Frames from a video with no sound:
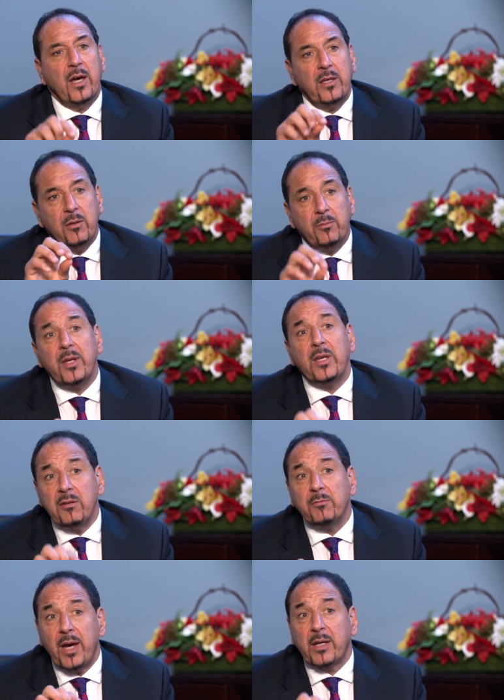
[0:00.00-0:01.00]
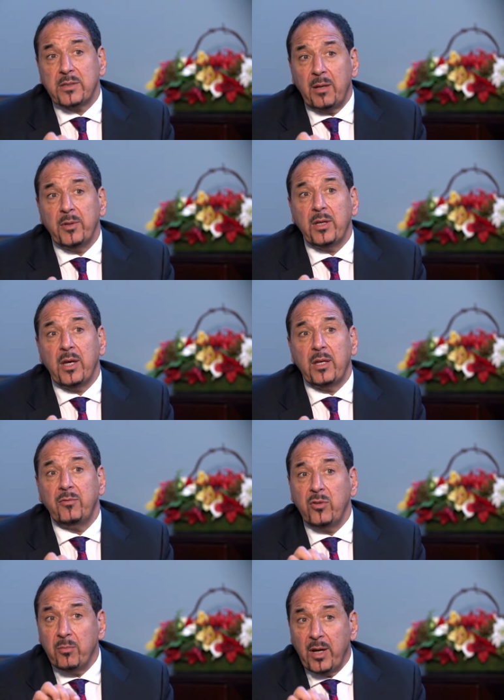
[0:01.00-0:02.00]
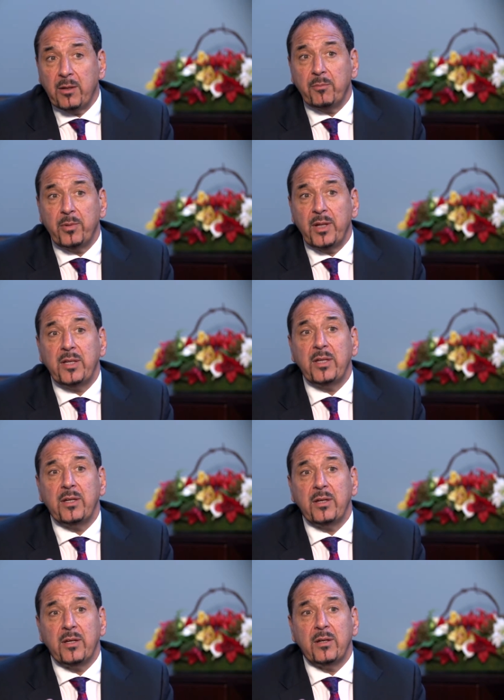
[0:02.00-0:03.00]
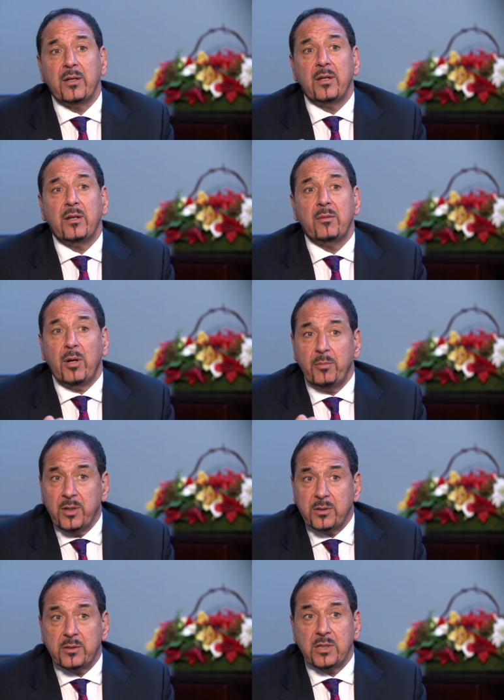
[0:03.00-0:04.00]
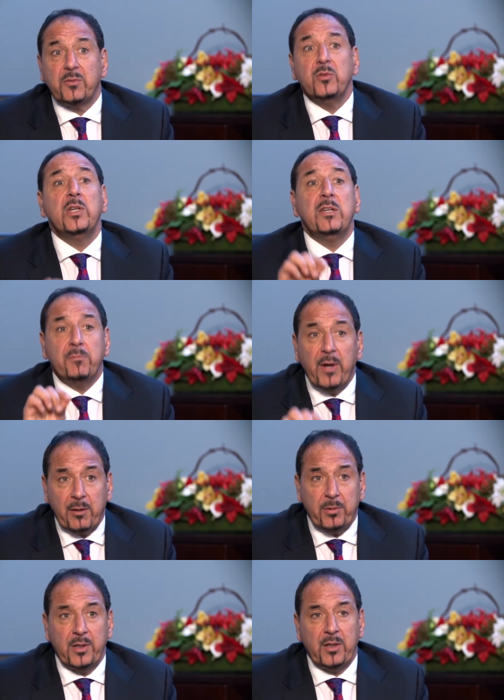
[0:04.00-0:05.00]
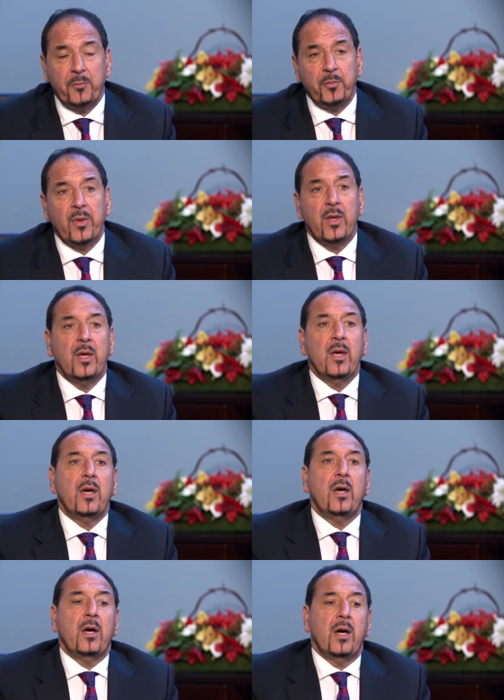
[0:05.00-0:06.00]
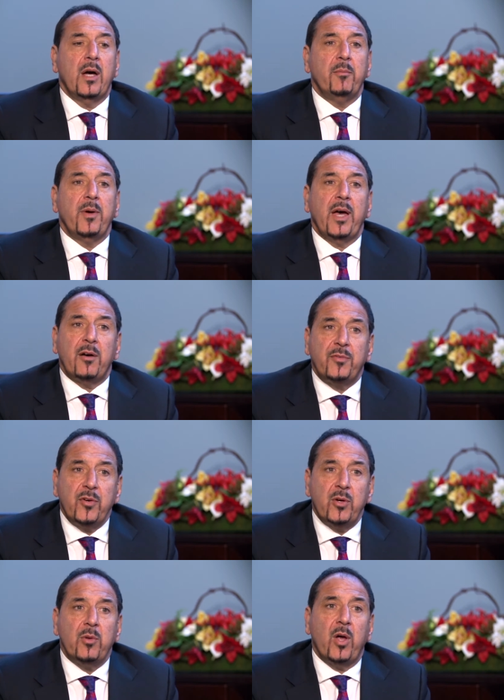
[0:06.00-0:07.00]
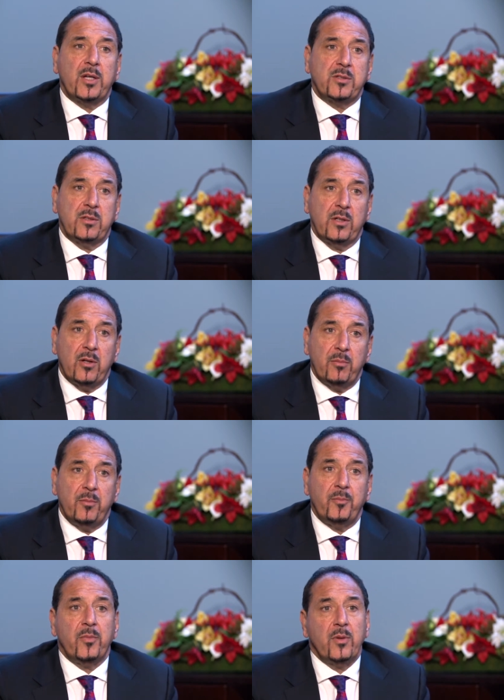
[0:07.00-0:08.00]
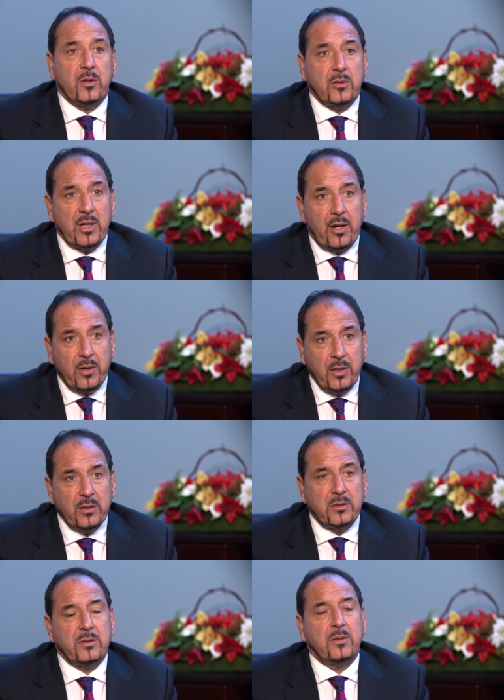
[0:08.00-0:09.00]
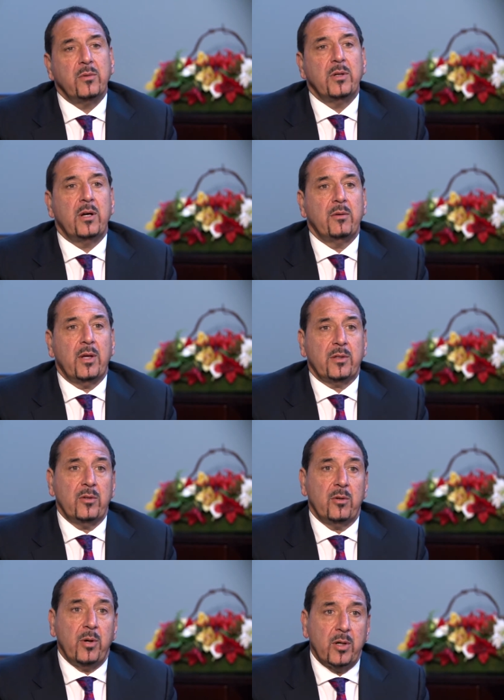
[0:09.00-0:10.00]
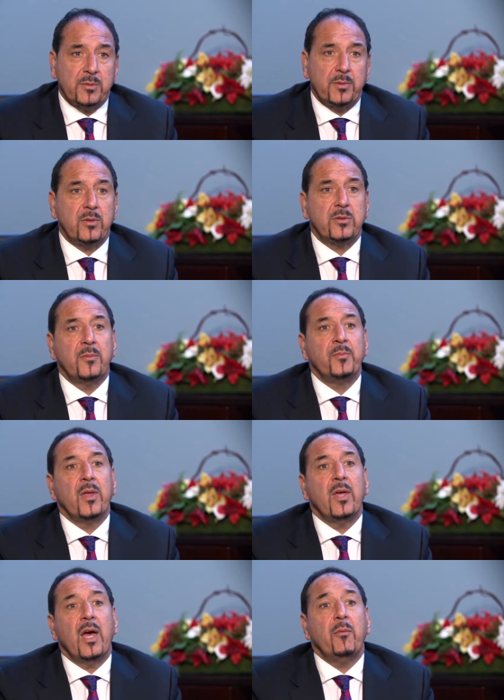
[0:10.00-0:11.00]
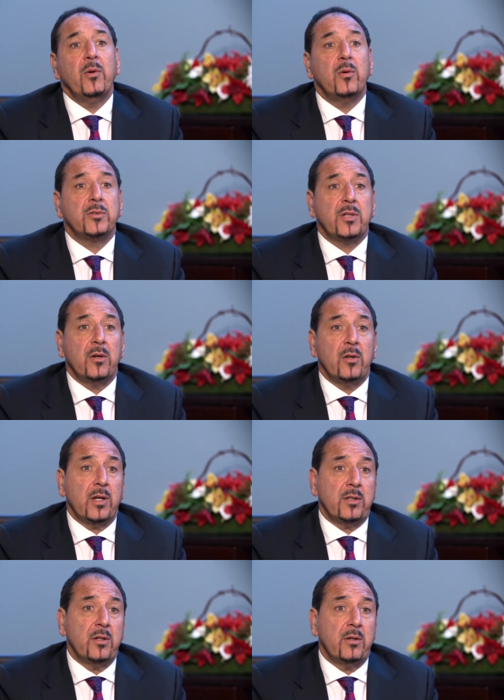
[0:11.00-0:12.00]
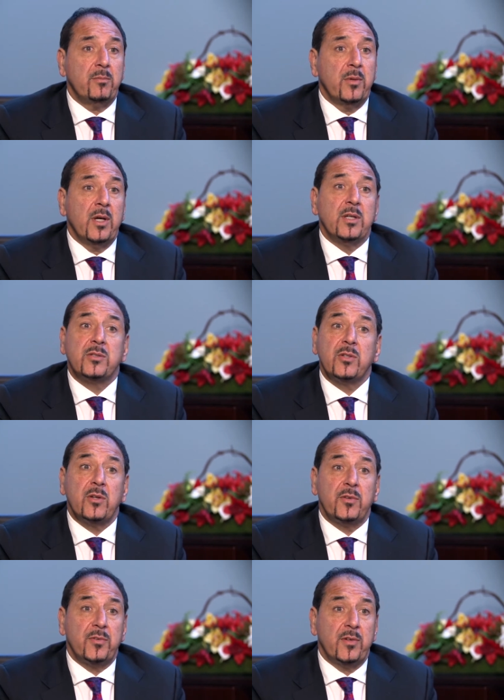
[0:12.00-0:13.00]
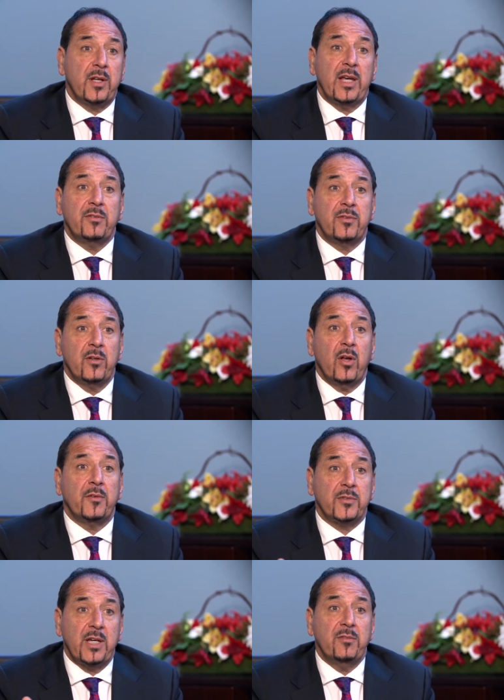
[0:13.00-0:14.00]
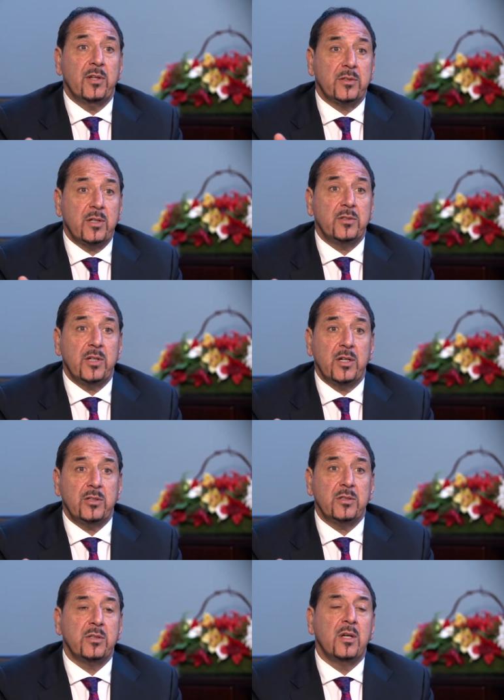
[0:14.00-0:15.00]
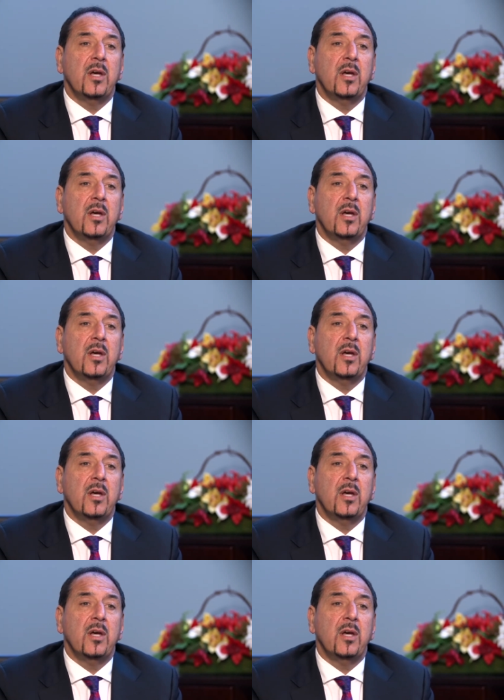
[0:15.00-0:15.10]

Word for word: And you better give back something, and if you make plenty by being successful, you give back plenty. Um, our firm likes to help charities, we like to help hospitals, and we also like to help surf life-saving associations